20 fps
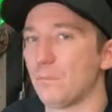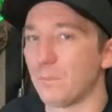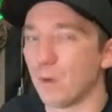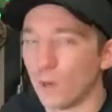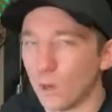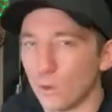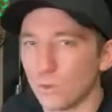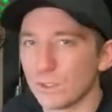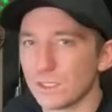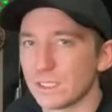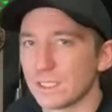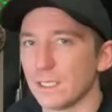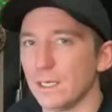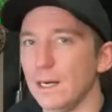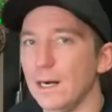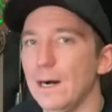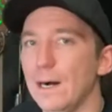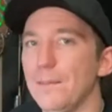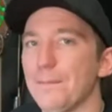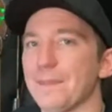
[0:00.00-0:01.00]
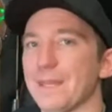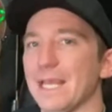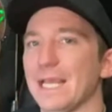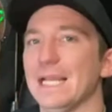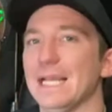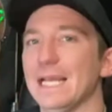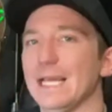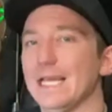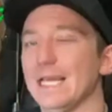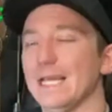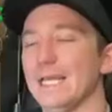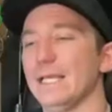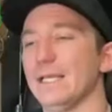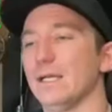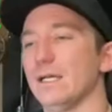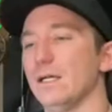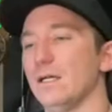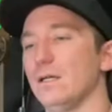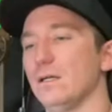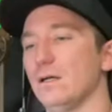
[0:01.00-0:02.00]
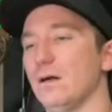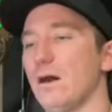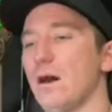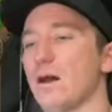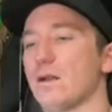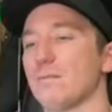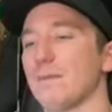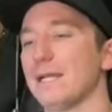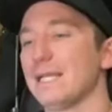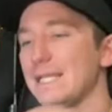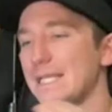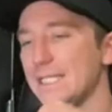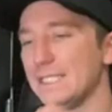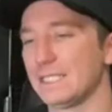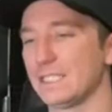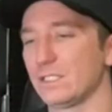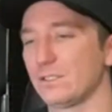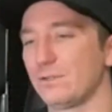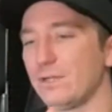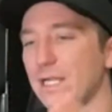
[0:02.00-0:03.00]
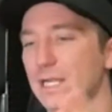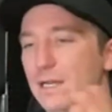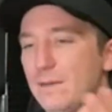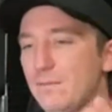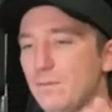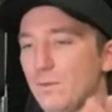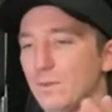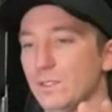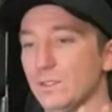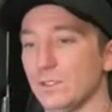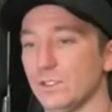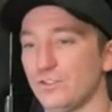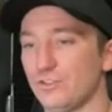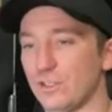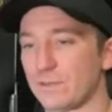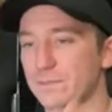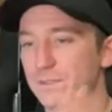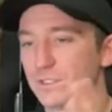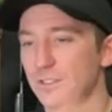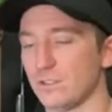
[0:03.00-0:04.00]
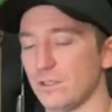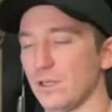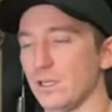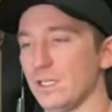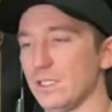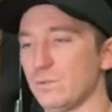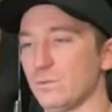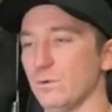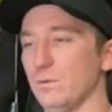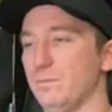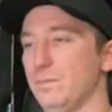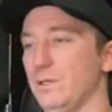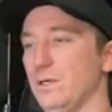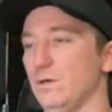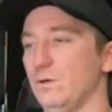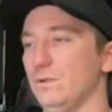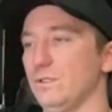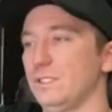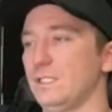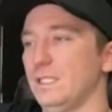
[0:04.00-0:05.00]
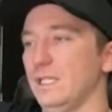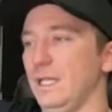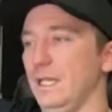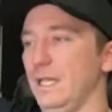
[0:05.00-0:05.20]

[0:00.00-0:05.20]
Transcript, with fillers: I'll post a on my Instagram when the trip starts, we'll post